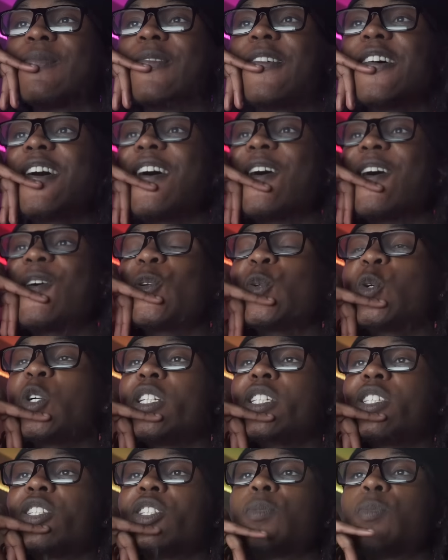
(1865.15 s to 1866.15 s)
I don't know if
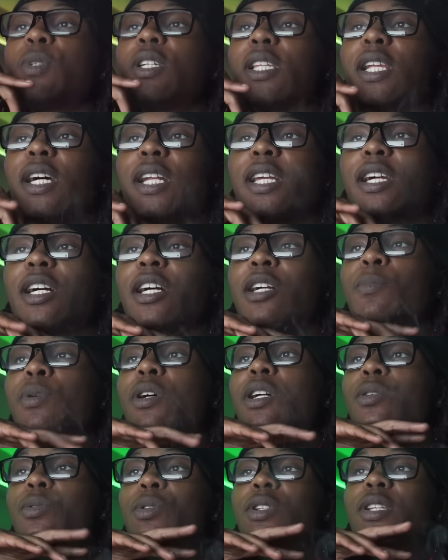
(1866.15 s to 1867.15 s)
this is just me. A lot of y'all can
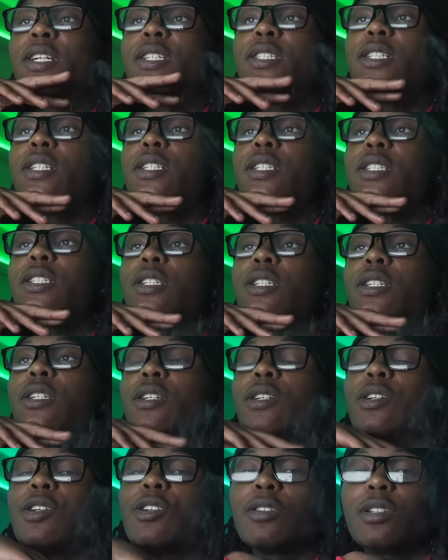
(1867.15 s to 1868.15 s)
probably relate to this shit.
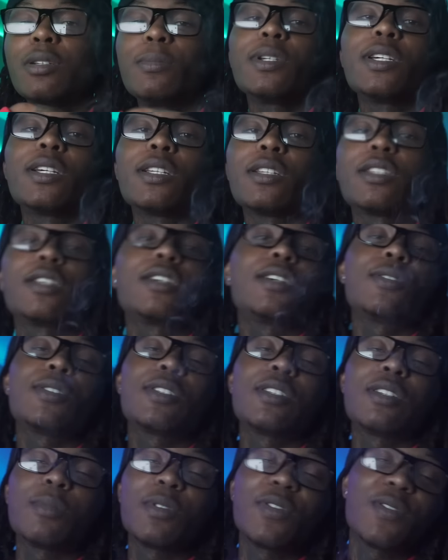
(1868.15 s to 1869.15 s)
Hold on, let me get another ghost
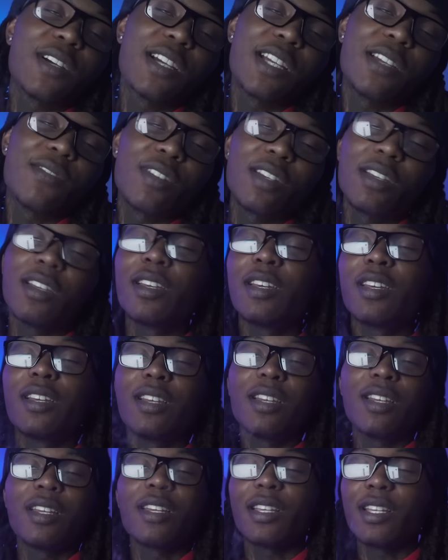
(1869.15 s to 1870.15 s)
in before I even
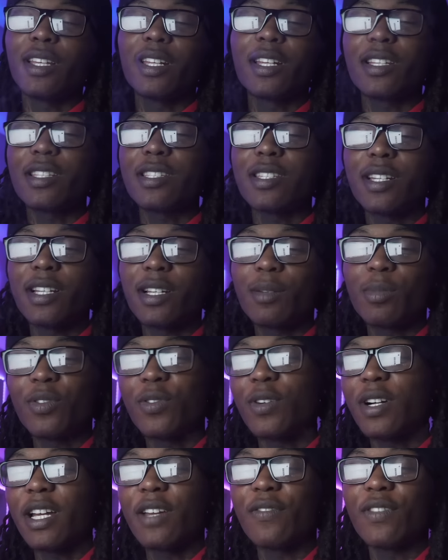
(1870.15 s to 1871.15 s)
get into that,
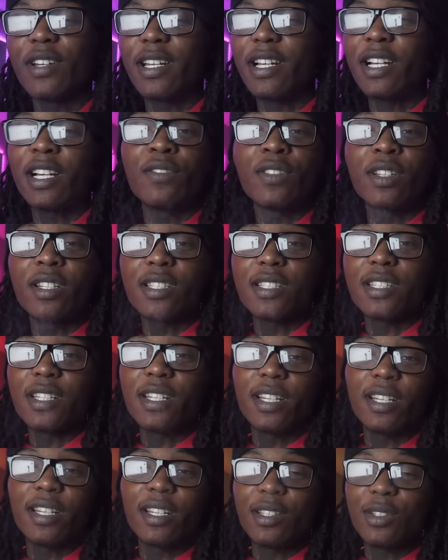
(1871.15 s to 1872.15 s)
before I even dive into
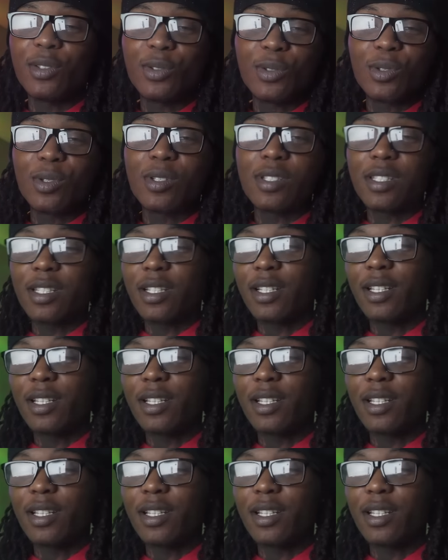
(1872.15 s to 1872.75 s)
that. You know what I'm saying?